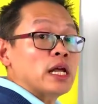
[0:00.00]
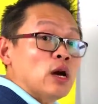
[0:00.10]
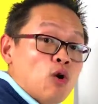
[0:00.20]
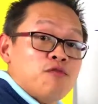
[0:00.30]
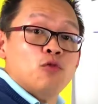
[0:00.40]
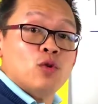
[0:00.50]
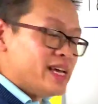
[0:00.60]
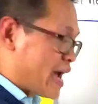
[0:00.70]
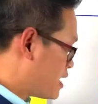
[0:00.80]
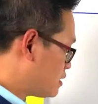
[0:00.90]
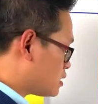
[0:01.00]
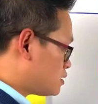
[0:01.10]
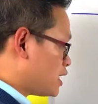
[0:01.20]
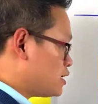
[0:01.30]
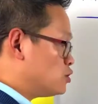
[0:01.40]
and hopefully
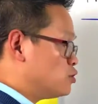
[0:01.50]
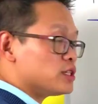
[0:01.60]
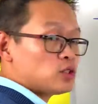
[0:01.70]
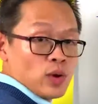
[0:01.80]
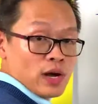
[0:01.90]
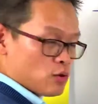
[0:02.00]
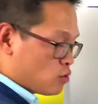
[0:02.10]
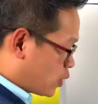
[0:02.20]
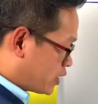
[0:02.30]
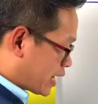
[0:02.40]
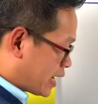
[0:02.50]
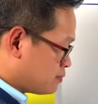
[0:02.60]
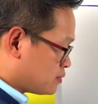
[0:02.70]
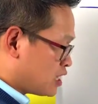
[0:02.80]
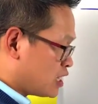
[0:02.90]
entertain you as well when
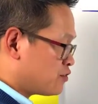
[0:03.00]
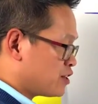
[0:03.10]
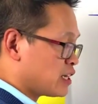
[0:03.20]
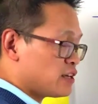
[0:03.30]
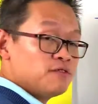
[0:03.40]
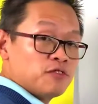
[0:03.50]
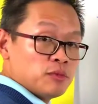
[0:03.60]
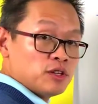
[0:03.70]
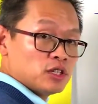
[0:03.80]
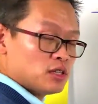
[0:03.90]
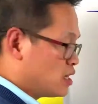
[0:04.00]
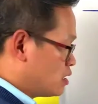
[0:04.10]
I'm delivering the information.